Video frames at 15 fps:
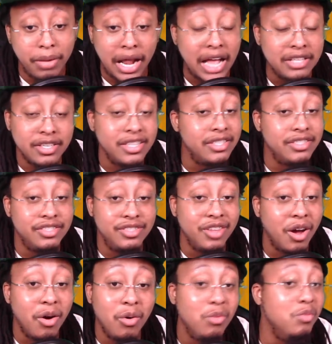But I just
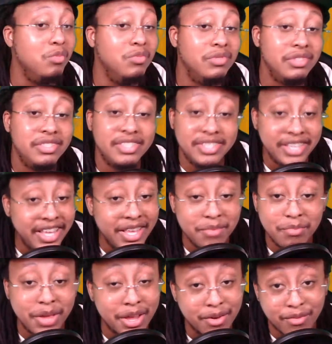don't see
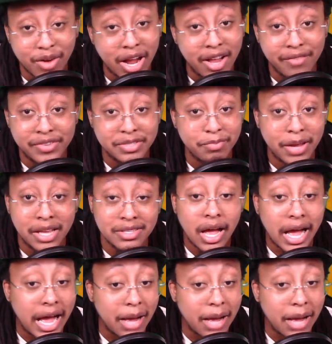it being Ryan Fitzpatrick.